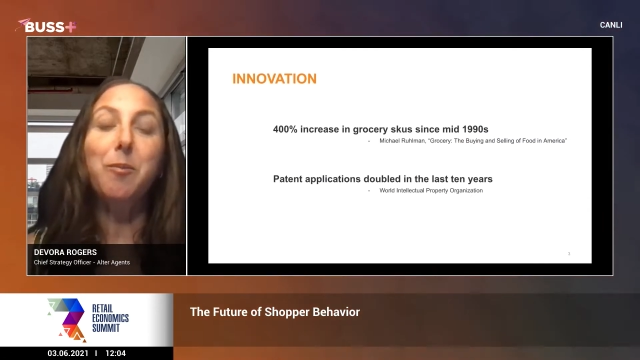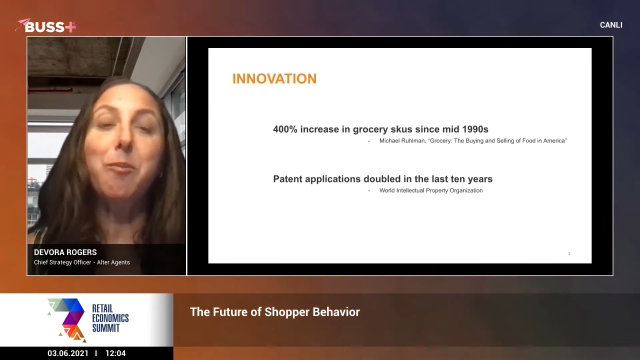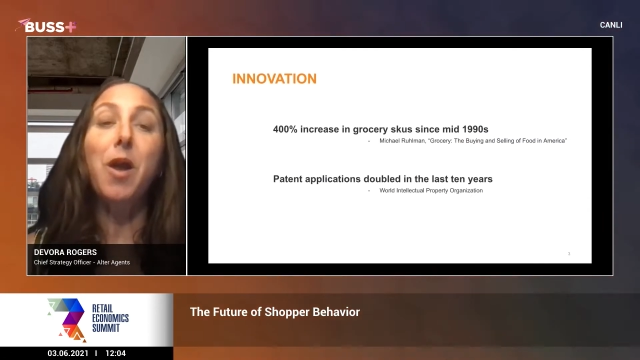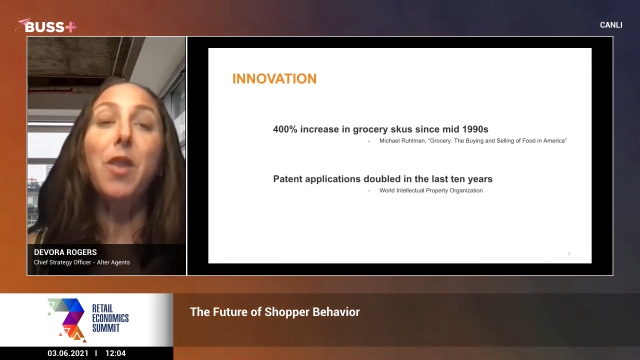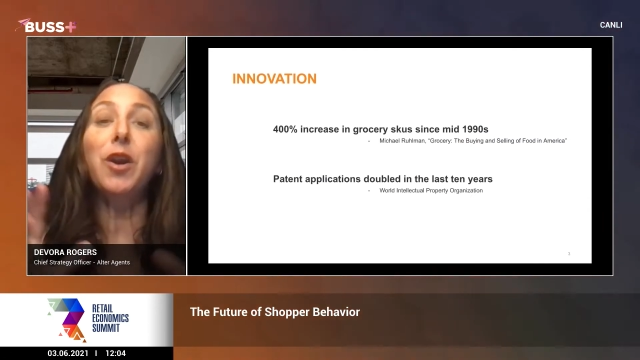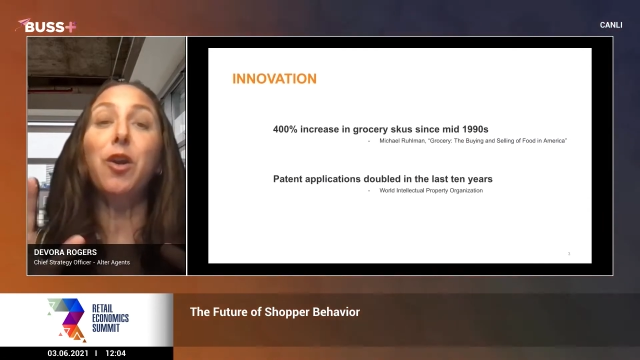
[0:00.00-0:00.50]

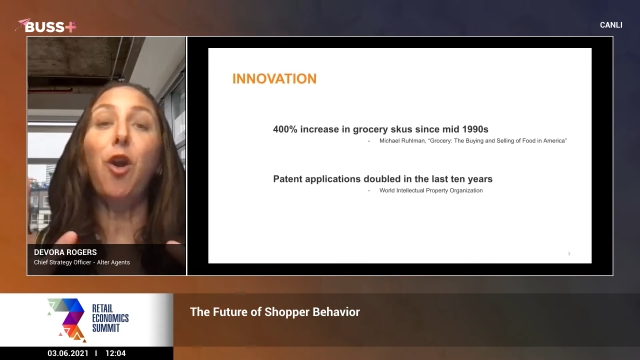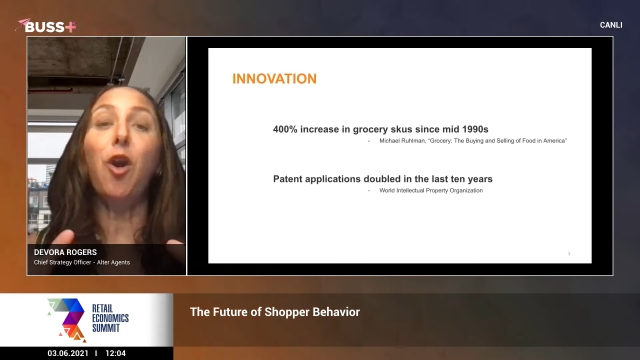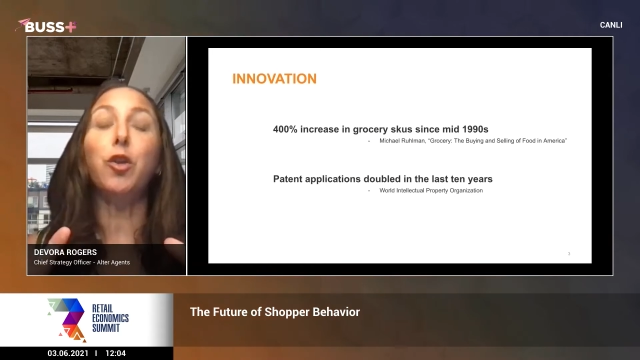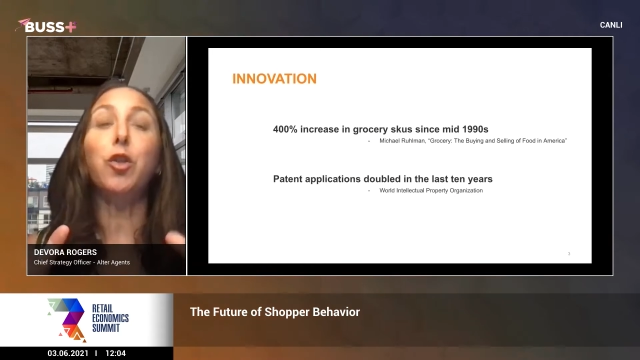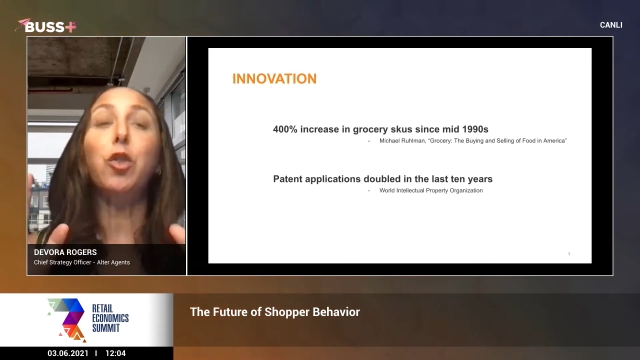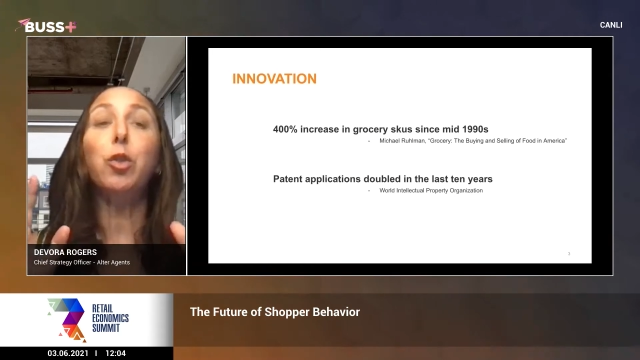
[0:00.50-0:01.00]
but there
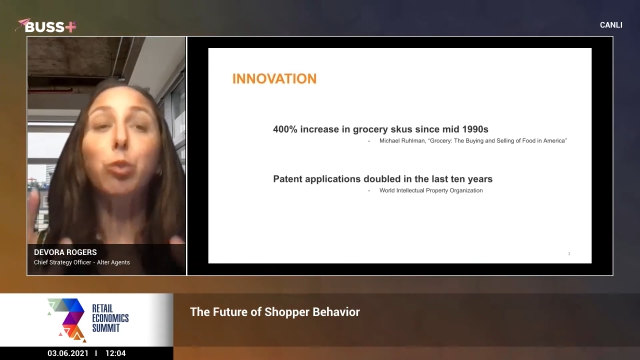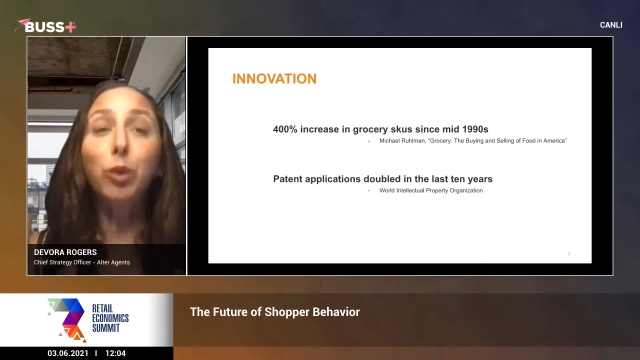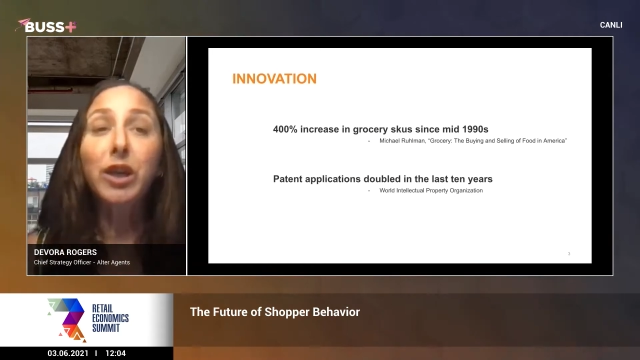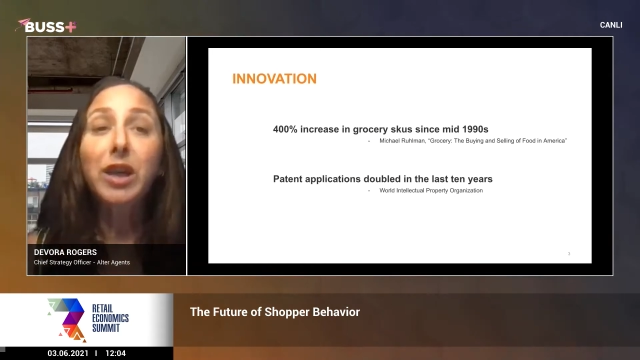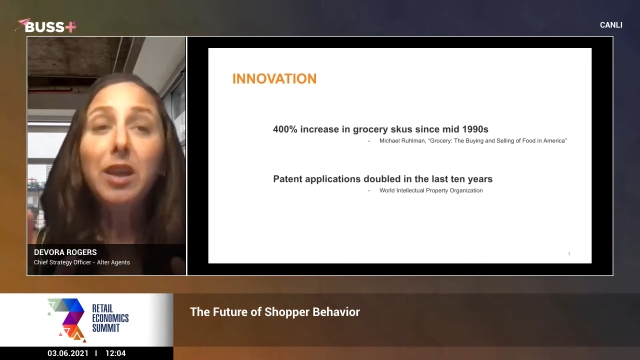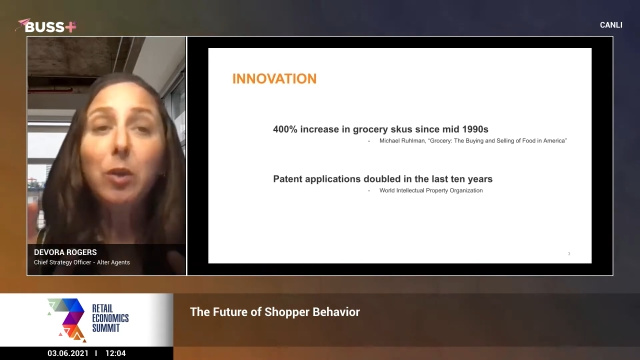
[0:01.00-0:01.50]
are
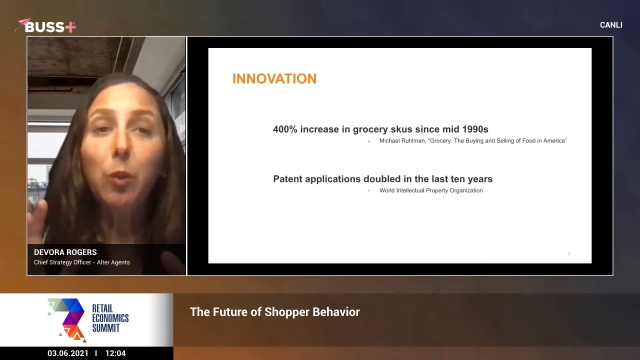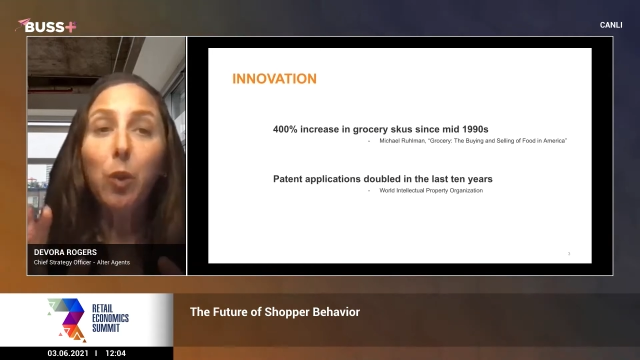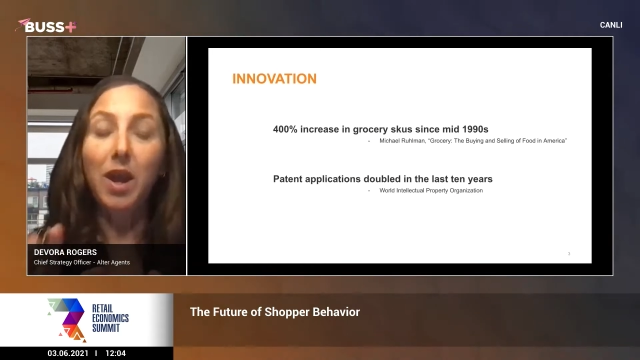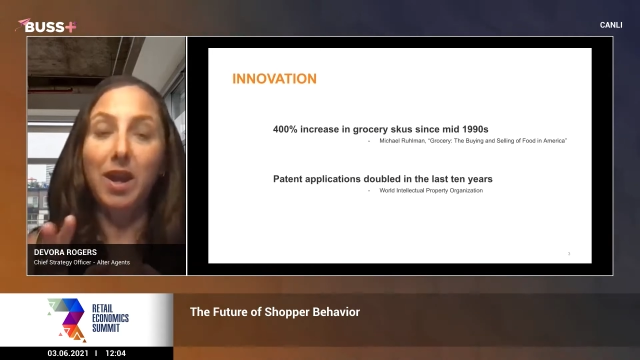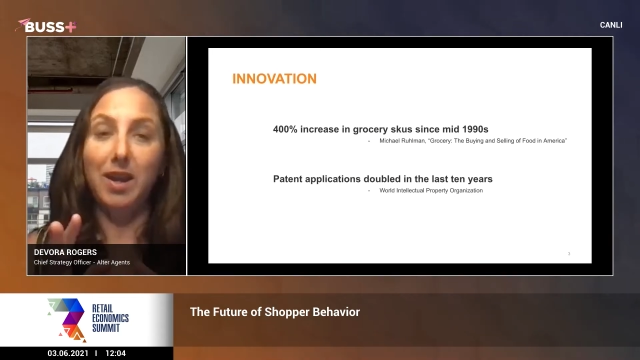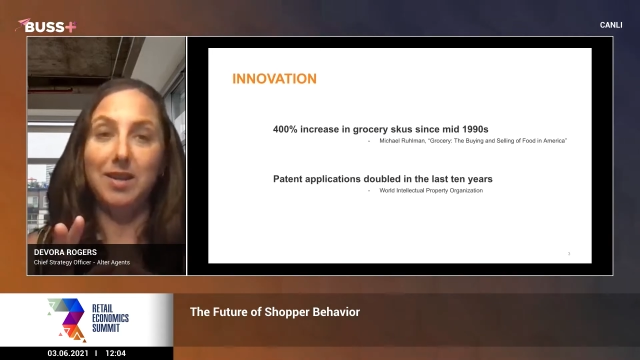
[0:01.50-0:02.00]

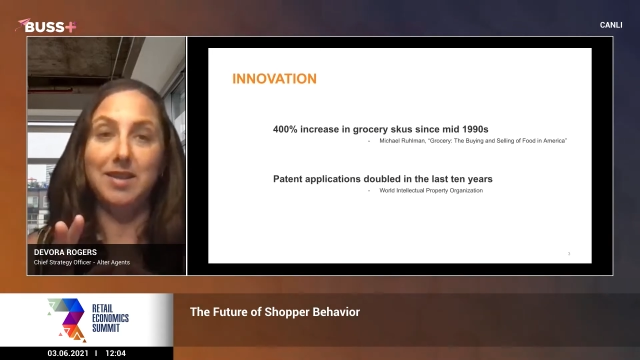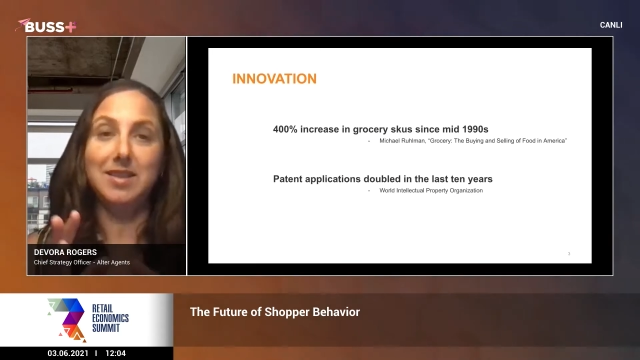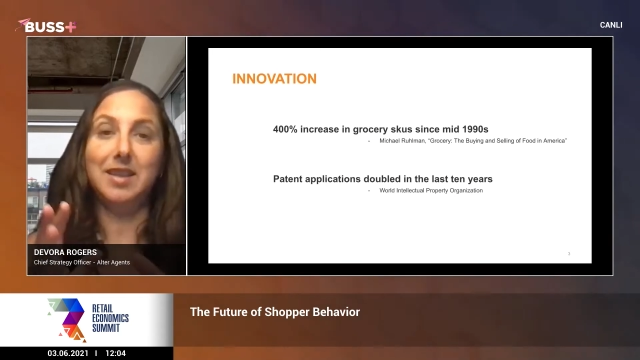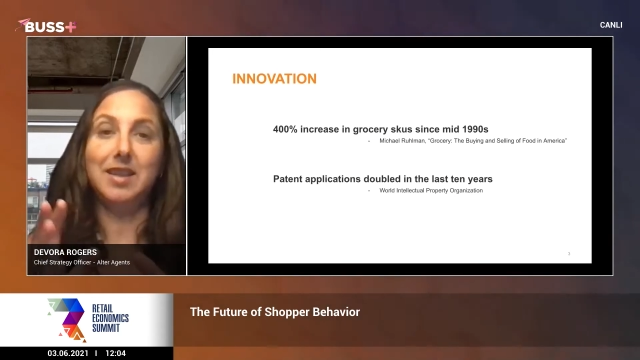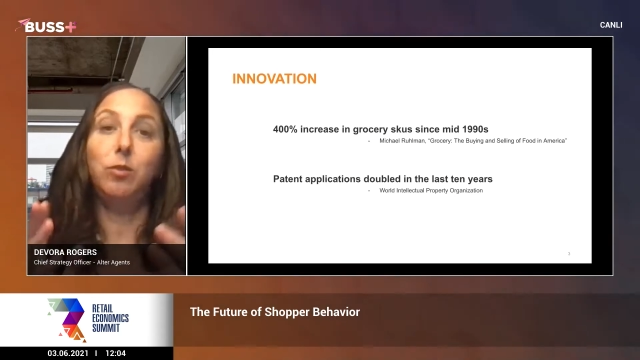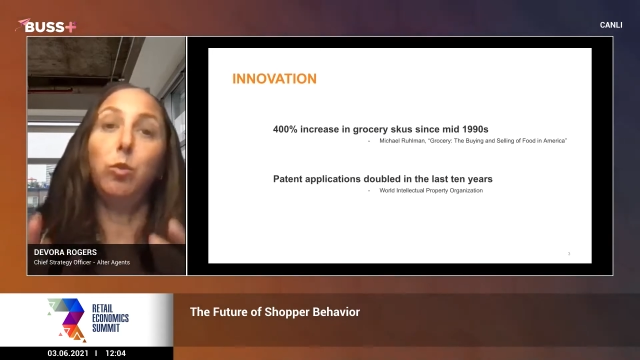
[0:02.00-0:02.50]
three
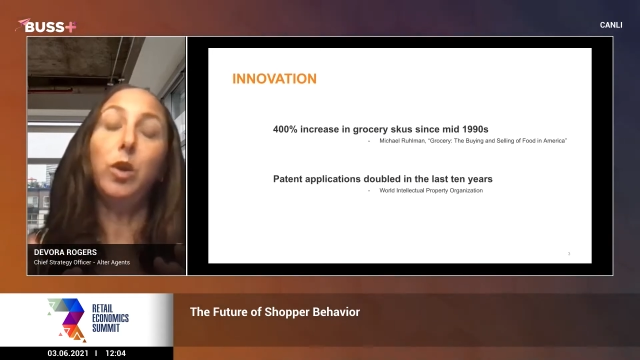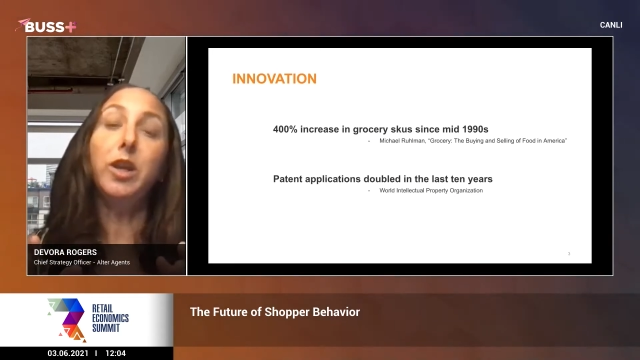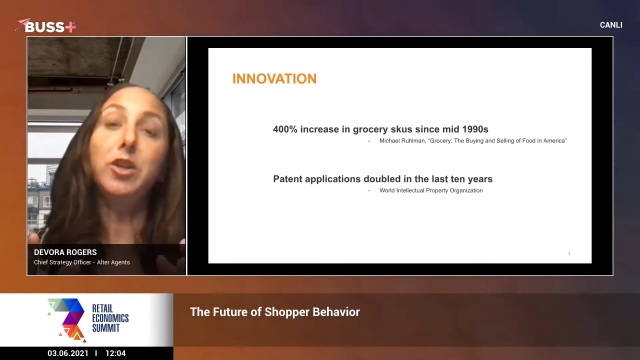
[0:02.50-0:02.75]
ways